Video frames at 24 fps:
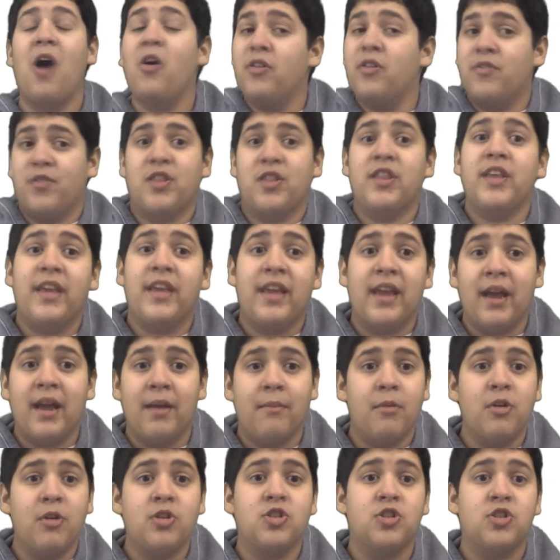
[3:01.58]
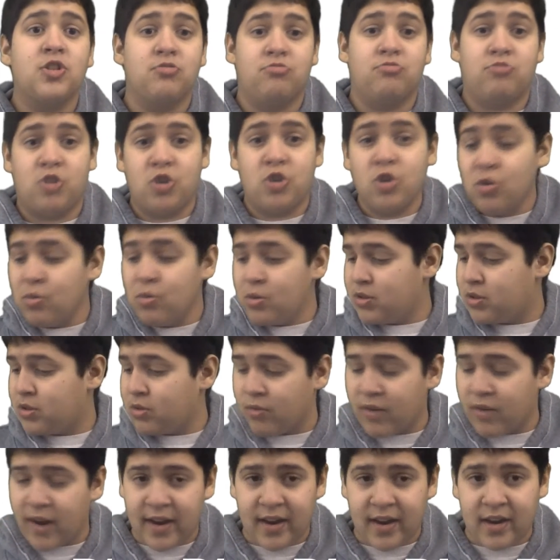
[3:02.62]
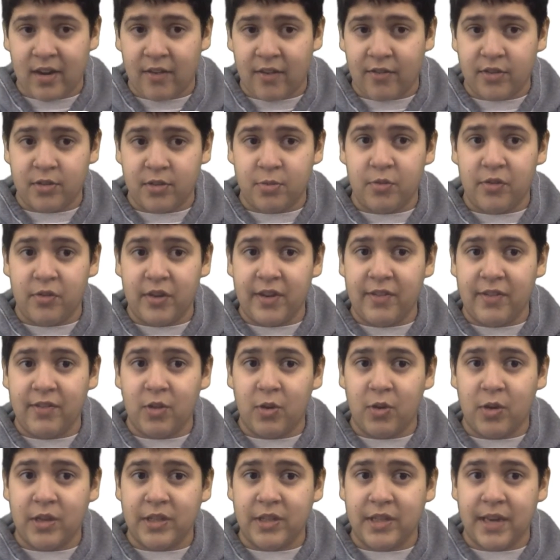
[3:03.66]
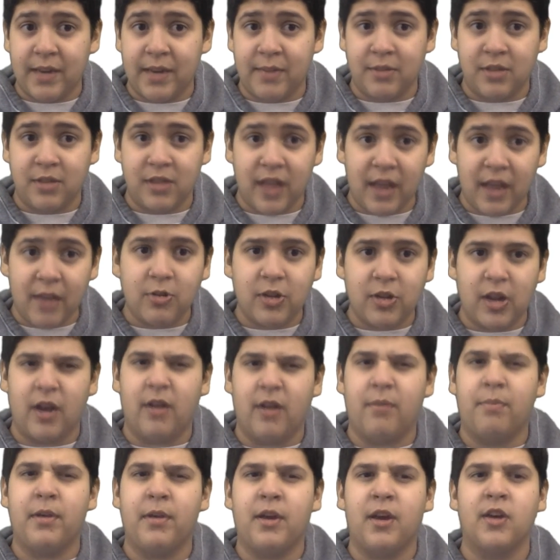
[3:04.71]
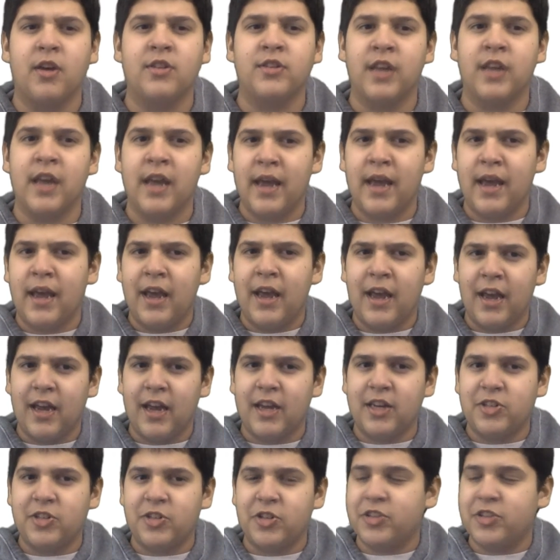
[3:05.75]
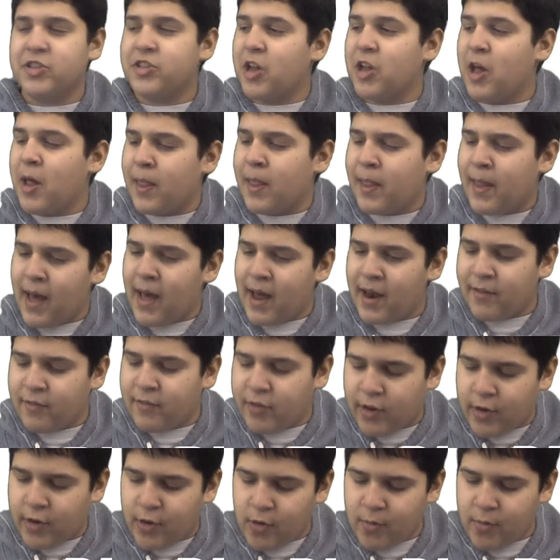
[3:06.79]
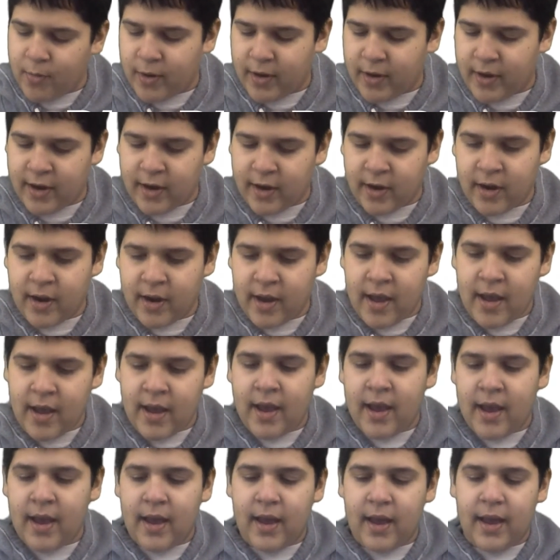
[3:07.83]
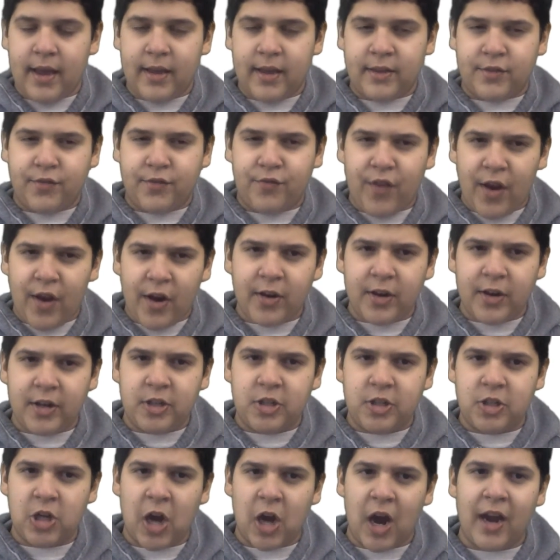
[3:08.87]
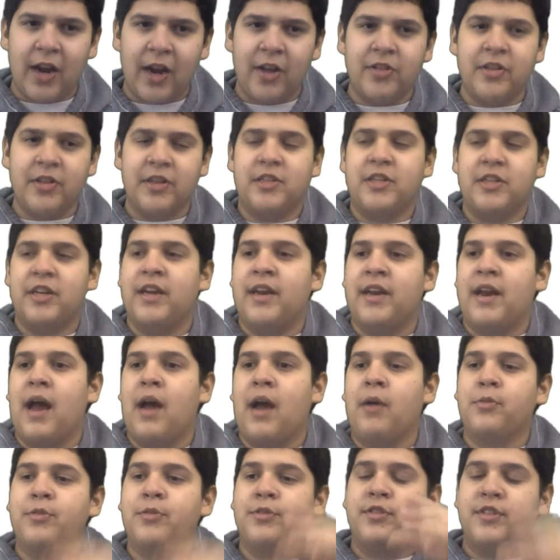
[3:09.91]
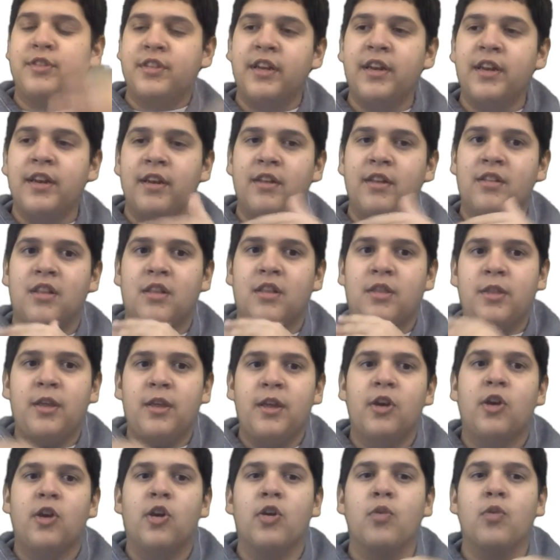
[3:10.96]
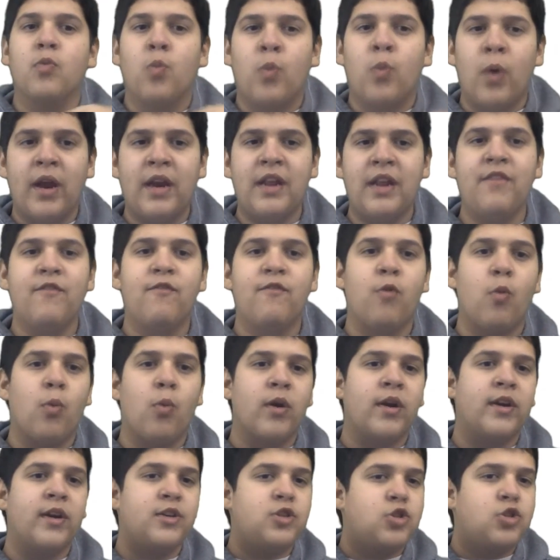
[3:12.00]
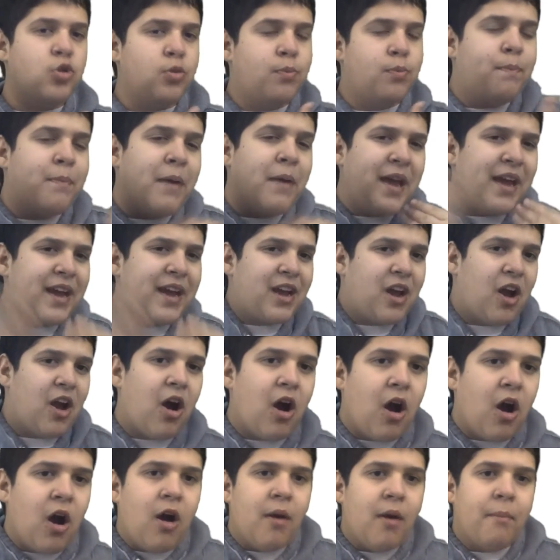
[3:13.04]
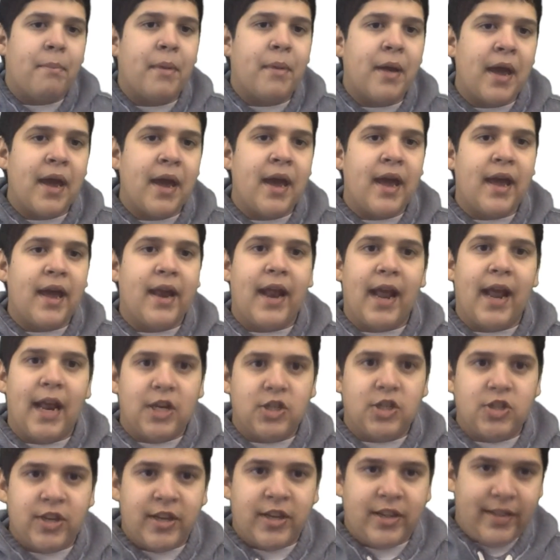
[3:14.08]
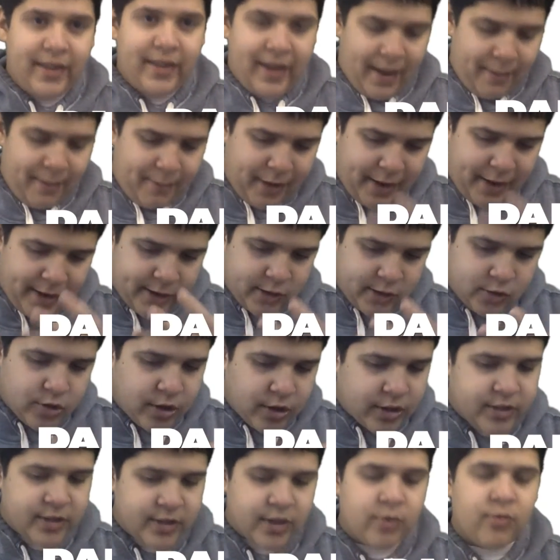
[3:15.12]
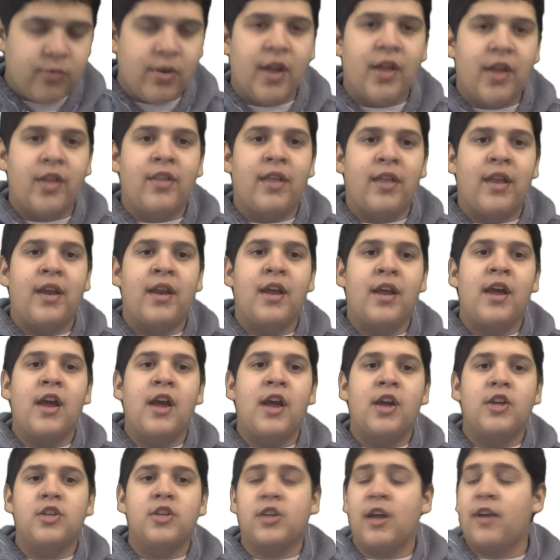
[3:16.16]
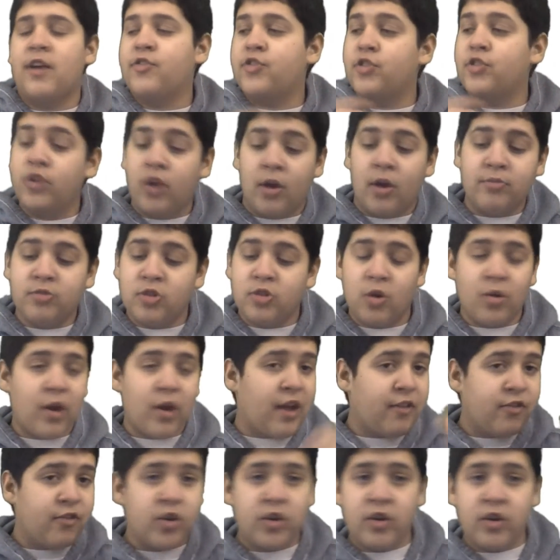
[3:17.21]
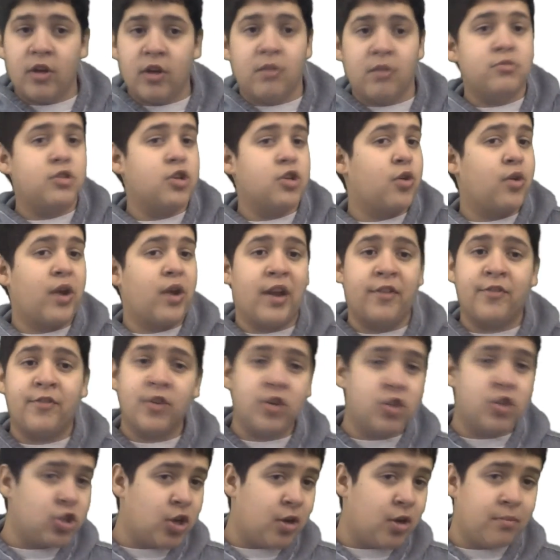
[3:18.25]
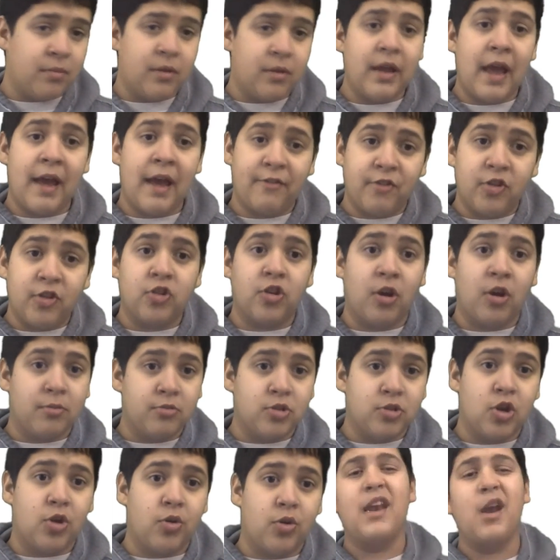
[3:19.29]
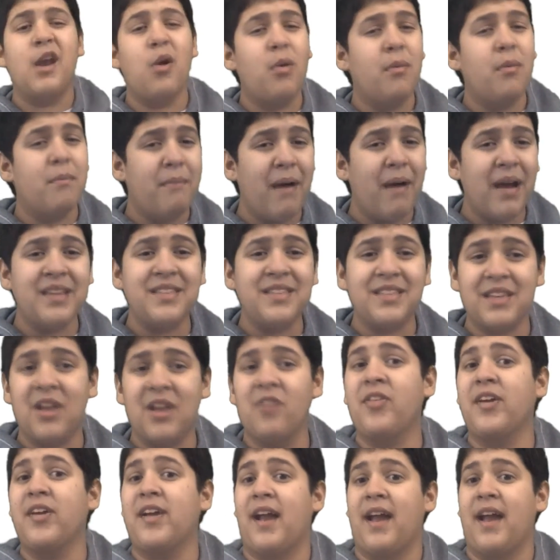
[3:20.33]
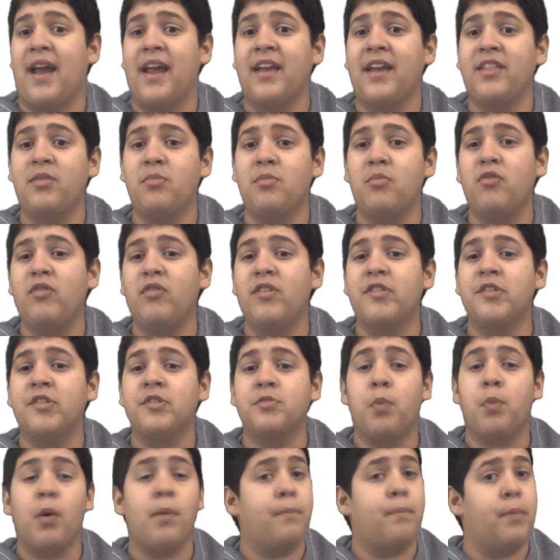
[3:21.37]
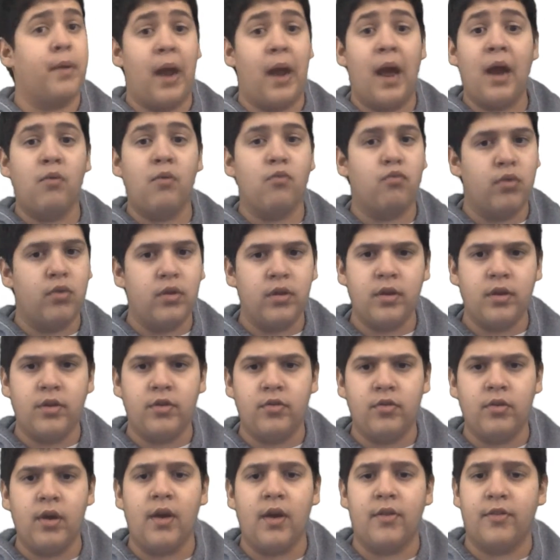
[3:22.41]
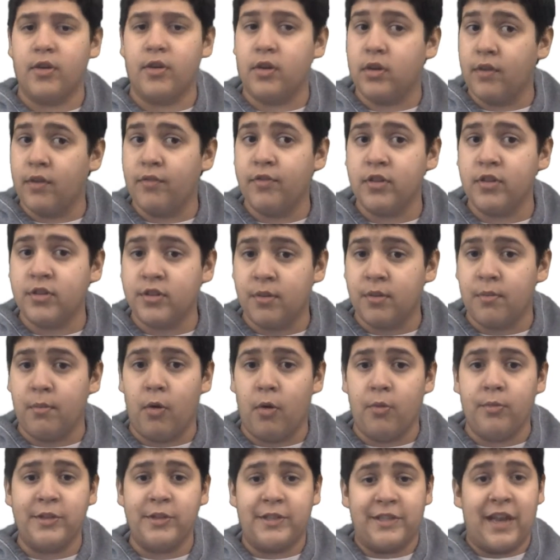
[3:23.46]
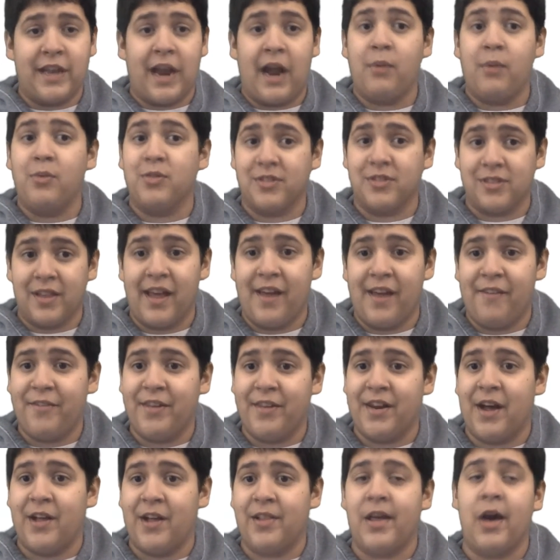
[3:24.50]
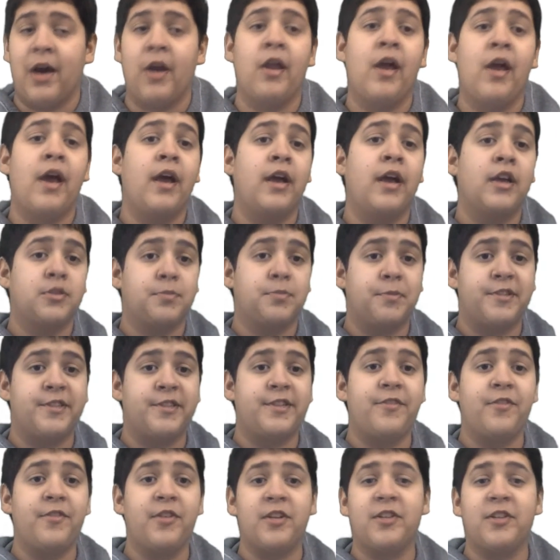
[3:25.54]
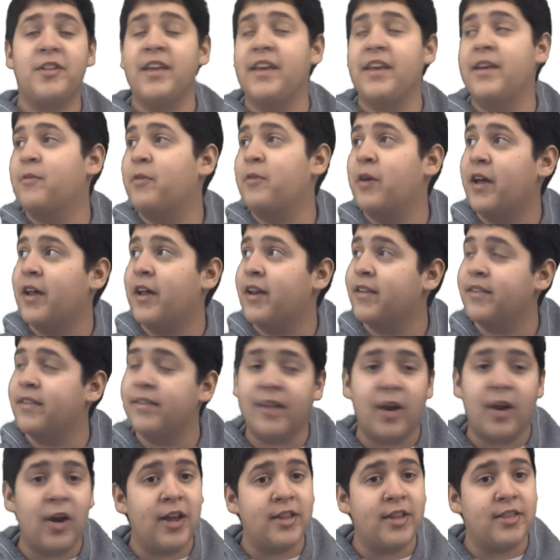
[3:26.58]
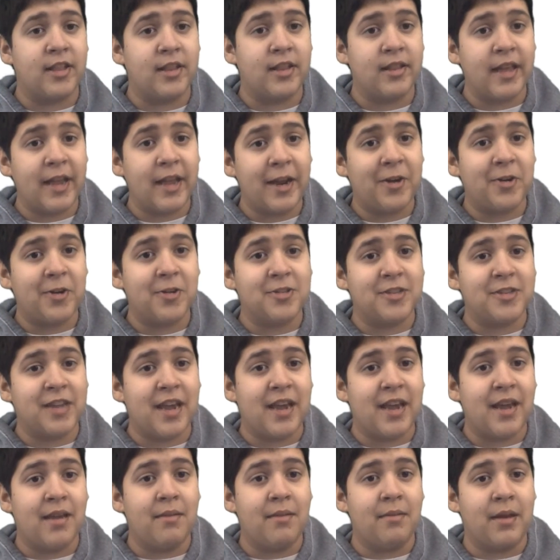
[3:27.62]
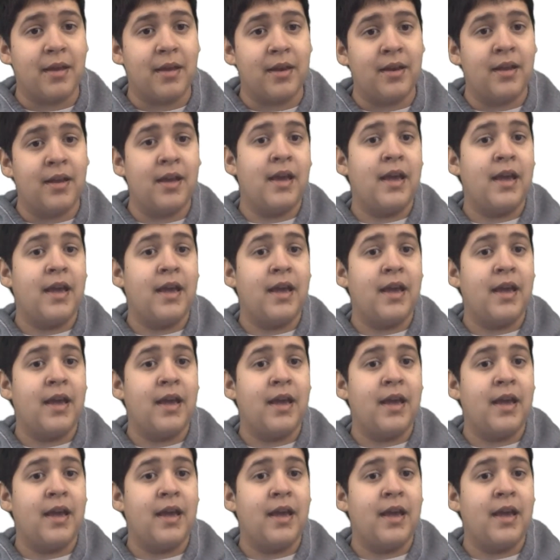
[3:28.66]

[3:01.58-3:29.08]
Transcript: don't even think he had much to do with the writing of this movie, even though his name's labeled on it, because it's just a lot of the humor here. It's very childish, and I was sitting in the theater waiting for it to pick up and actually get me interested, rather than just have dumb joke after dumb joke after dumb joke. Now, it might sound like I hate the movie at this point, but I really do not. There are definitely some moments that I was laughing out loud, specifically when they're at the Lakers game and